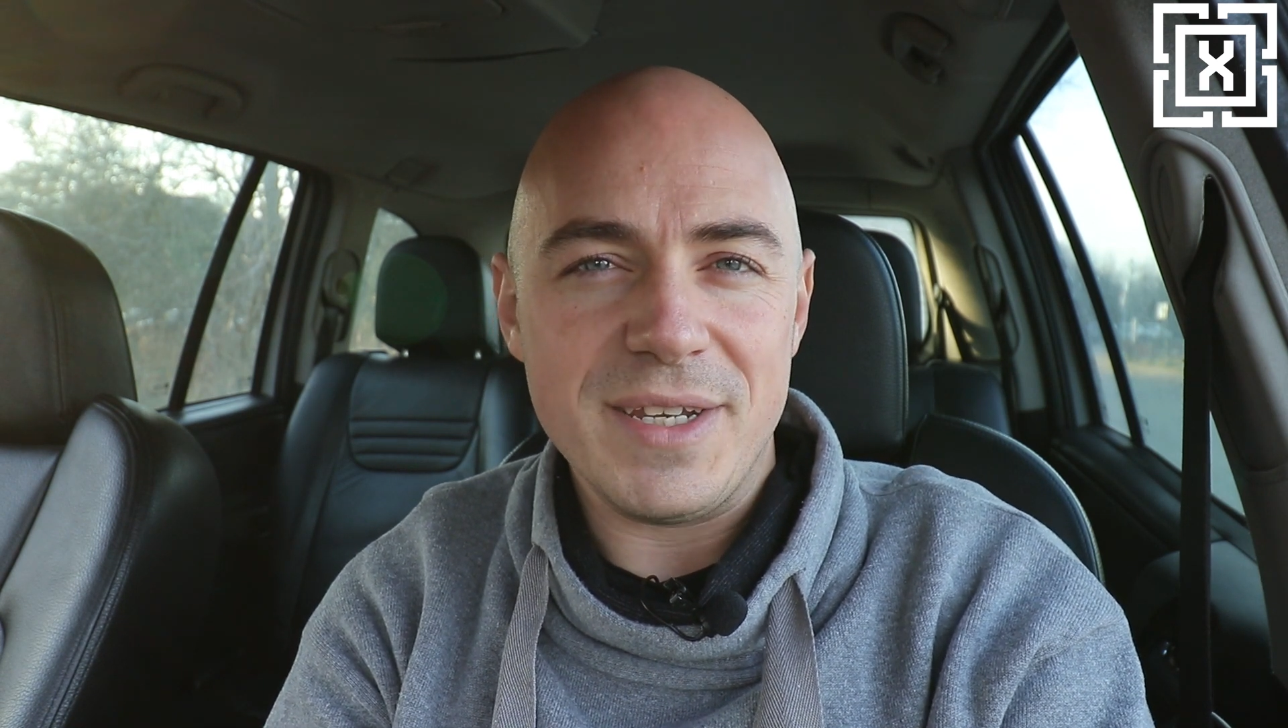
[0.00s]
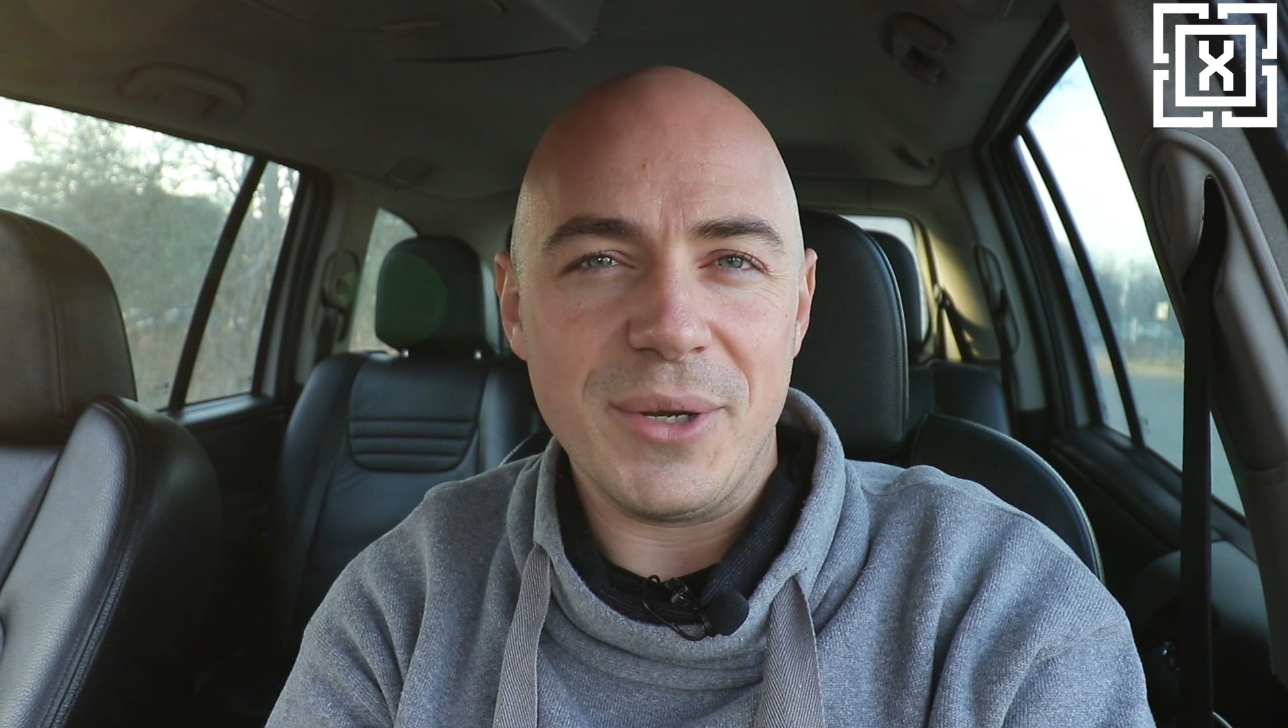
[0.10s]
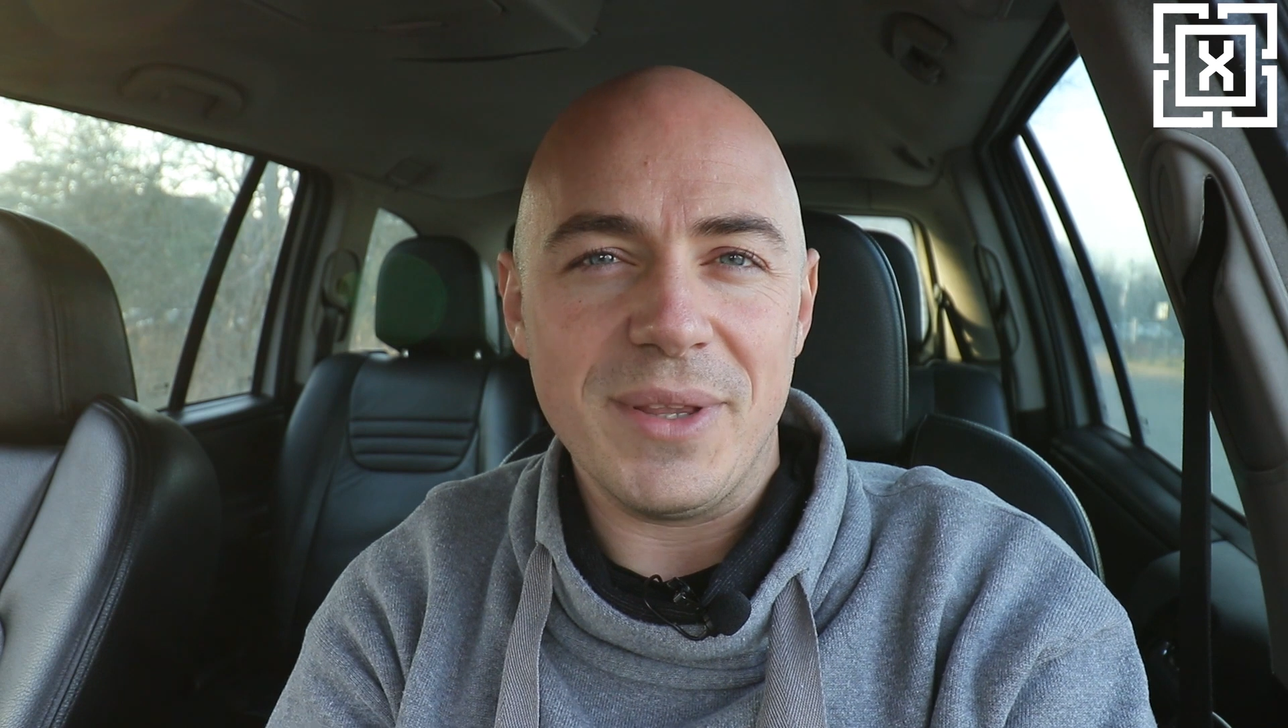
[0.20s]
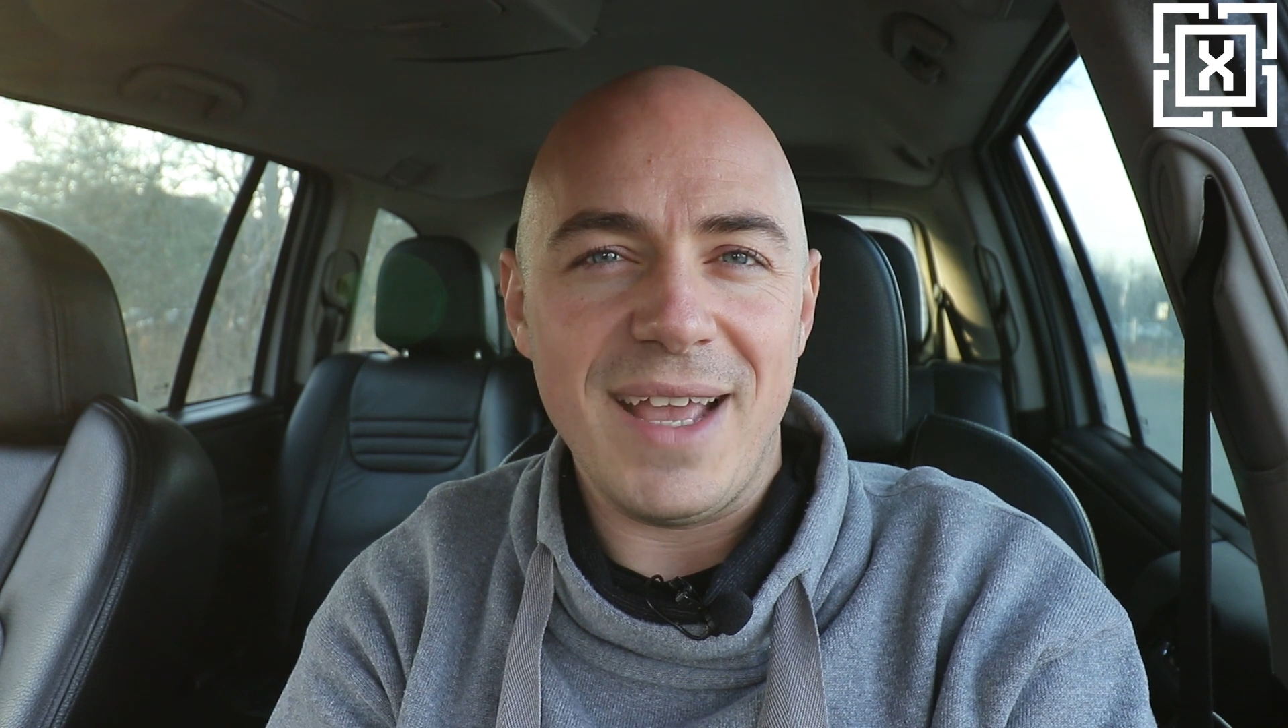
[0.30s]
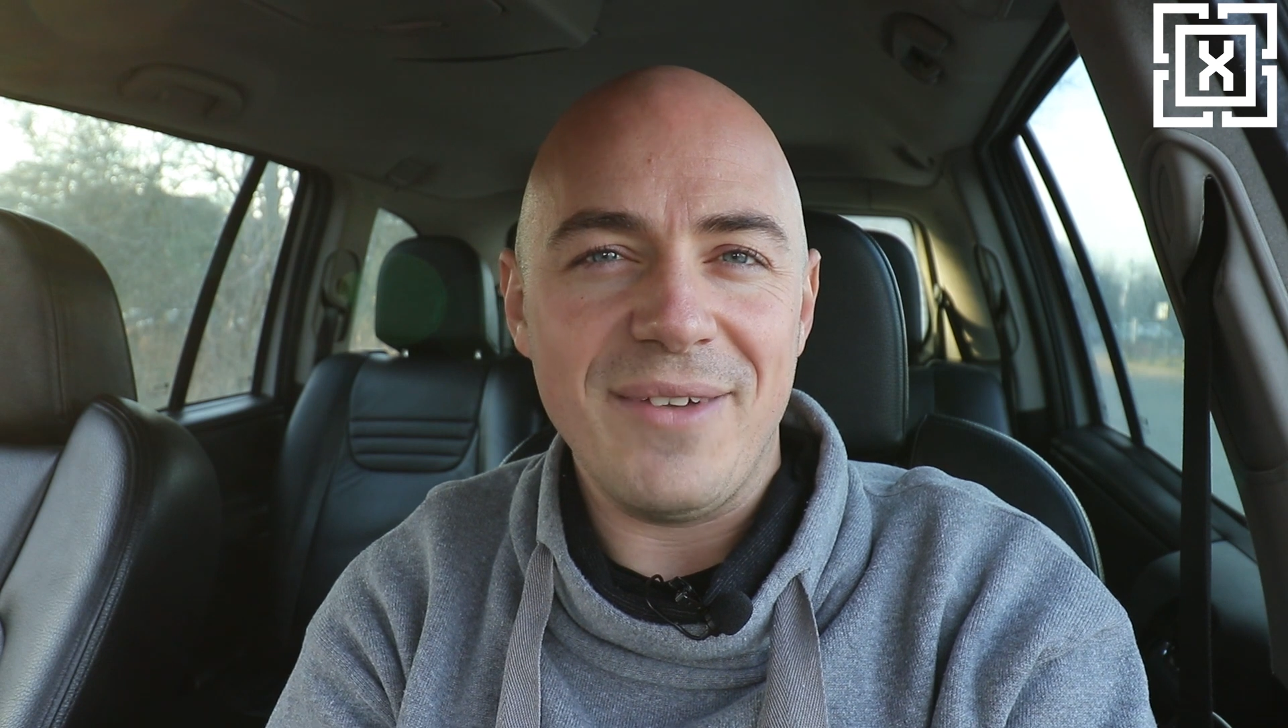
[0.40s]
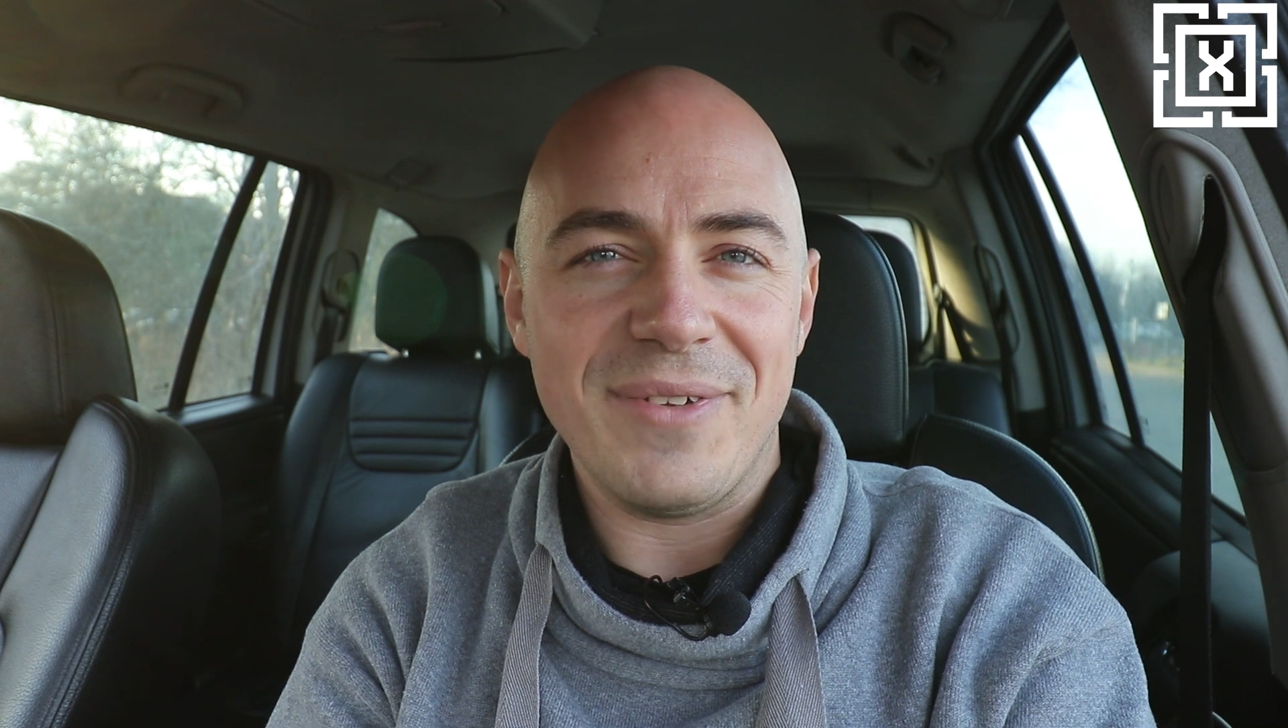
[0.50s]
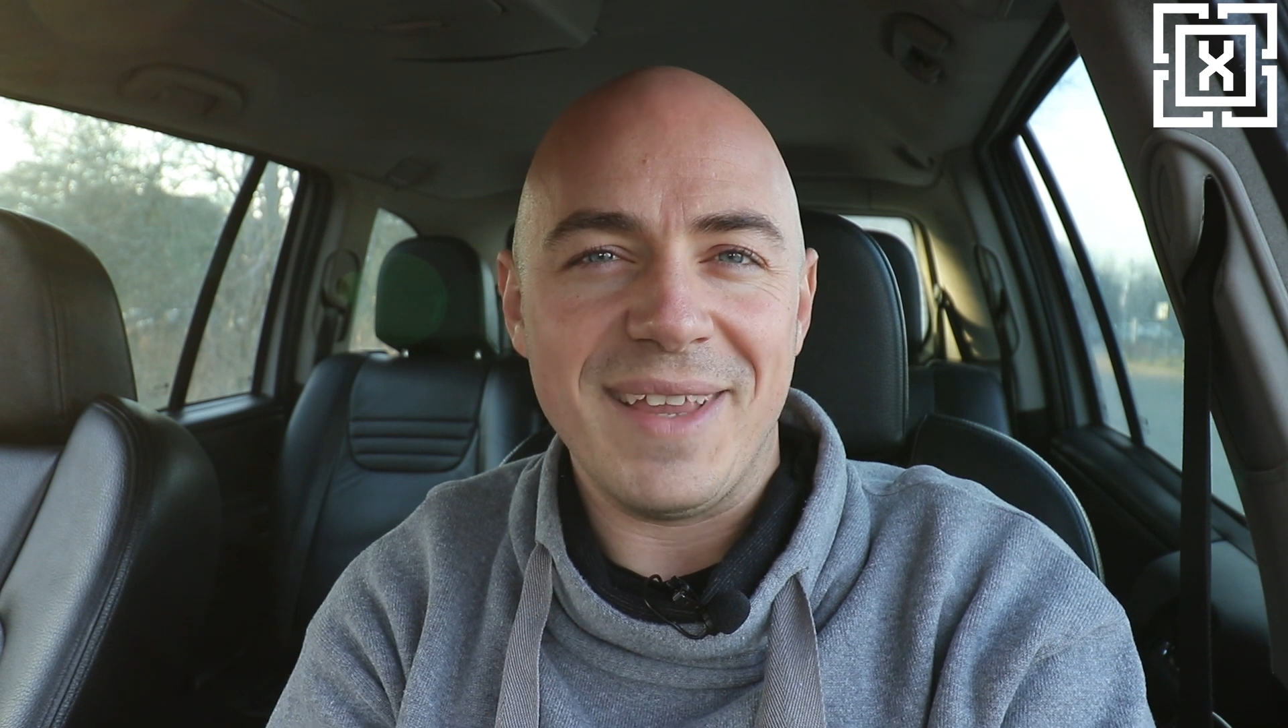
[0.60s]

to your life